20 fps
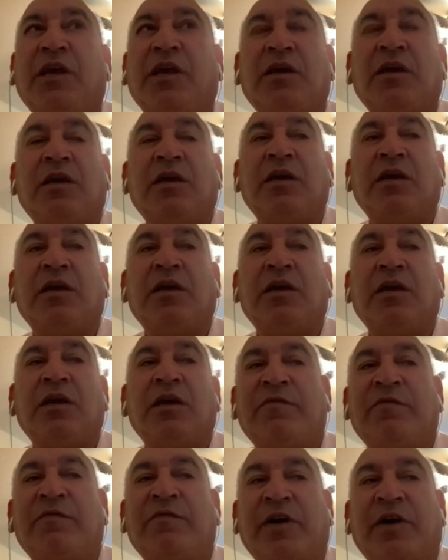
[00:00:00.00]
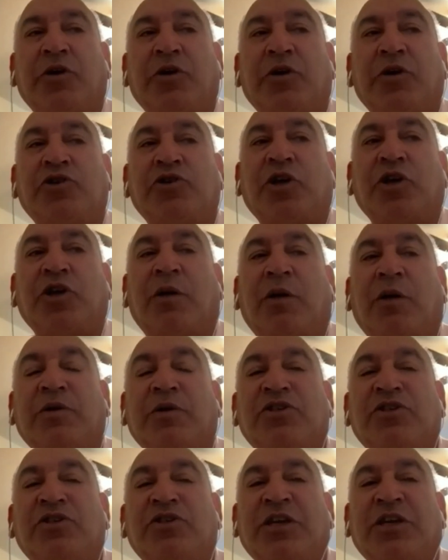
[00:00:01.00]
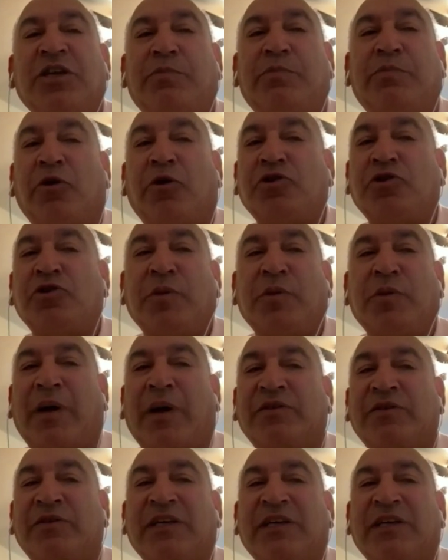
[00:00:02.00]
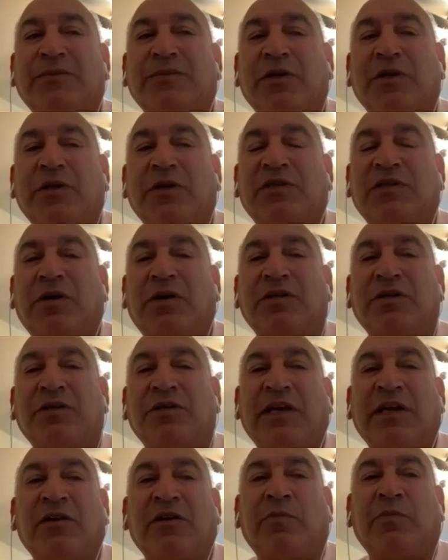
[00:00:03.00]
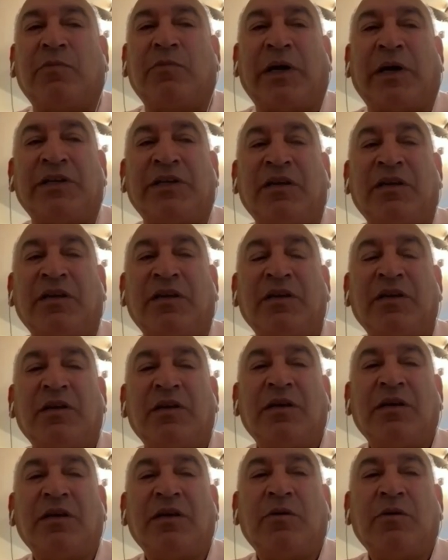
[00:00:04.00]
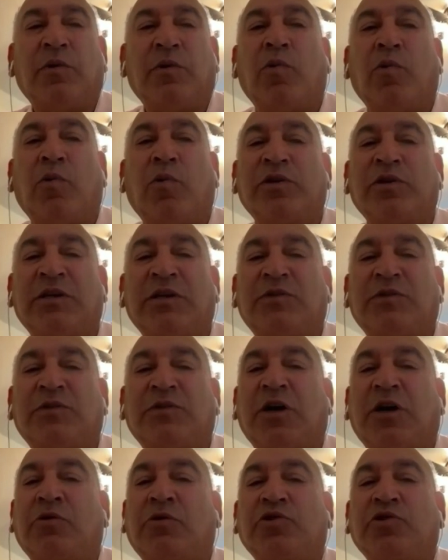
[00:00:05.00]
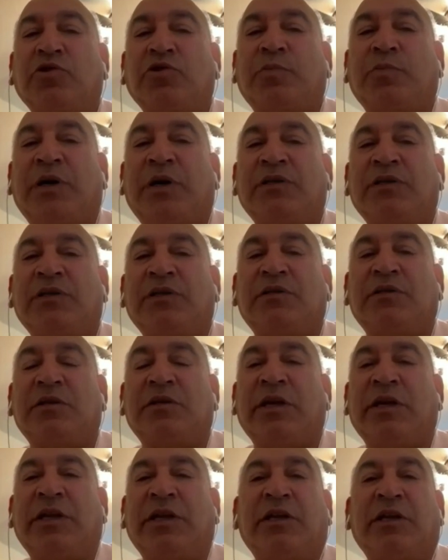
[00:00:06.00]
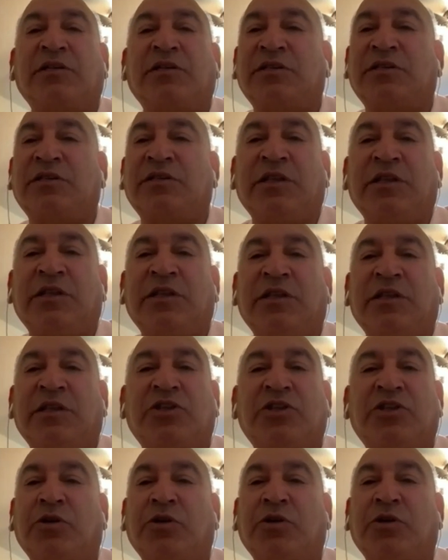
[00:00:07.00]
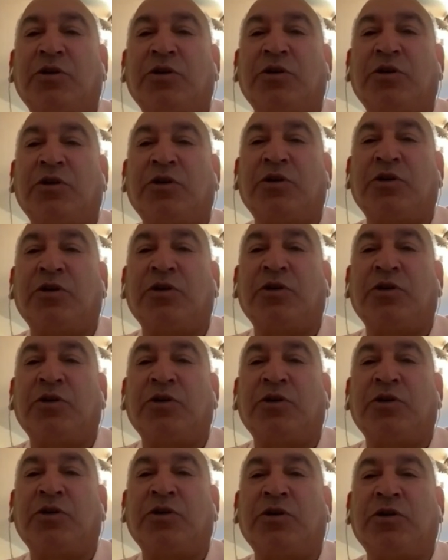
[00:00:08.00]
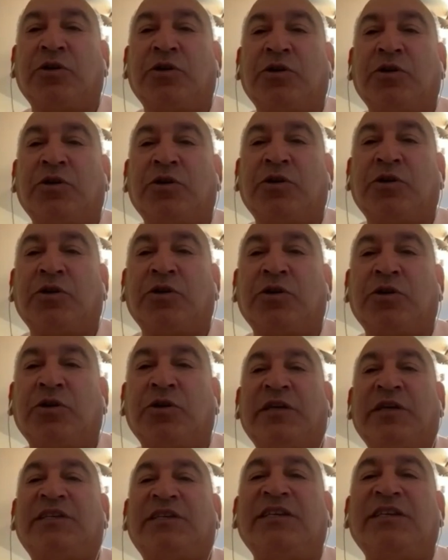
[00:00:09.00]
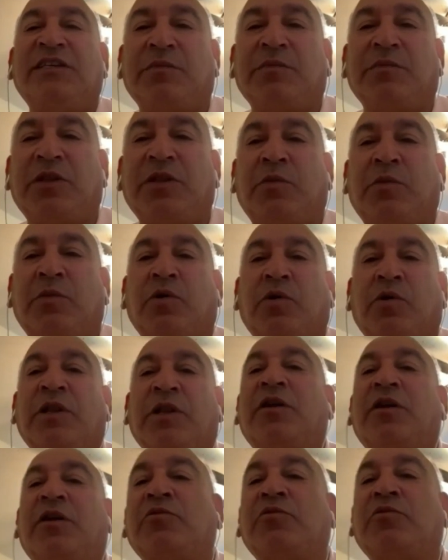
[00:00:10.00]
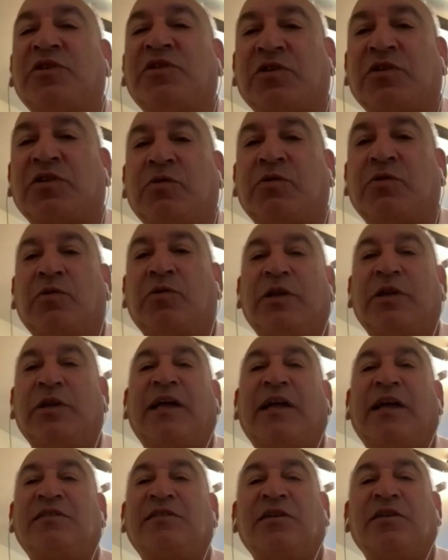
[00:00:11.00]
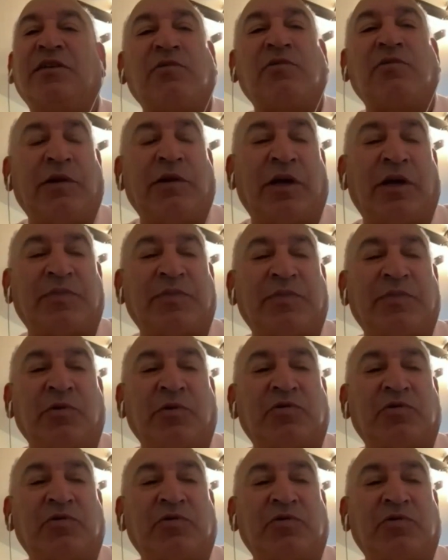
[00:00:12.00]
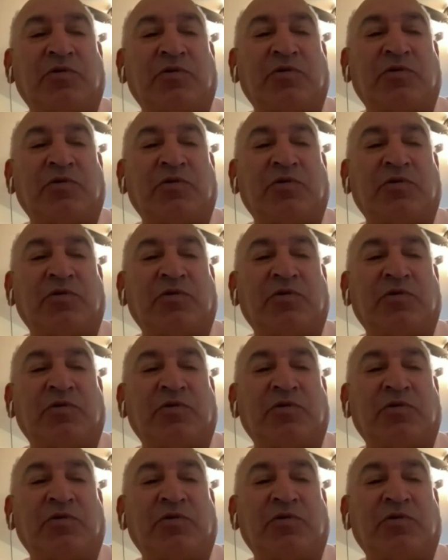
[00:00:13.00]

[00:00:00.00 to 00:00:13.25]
His wife's got a very good job, and she approached me about 6 months ago and said, look, buddy, we want him to coach, but he doesn't see the children when they go to bed. He sees them in the morning, they go to school, and that's it. So I spoke to him, and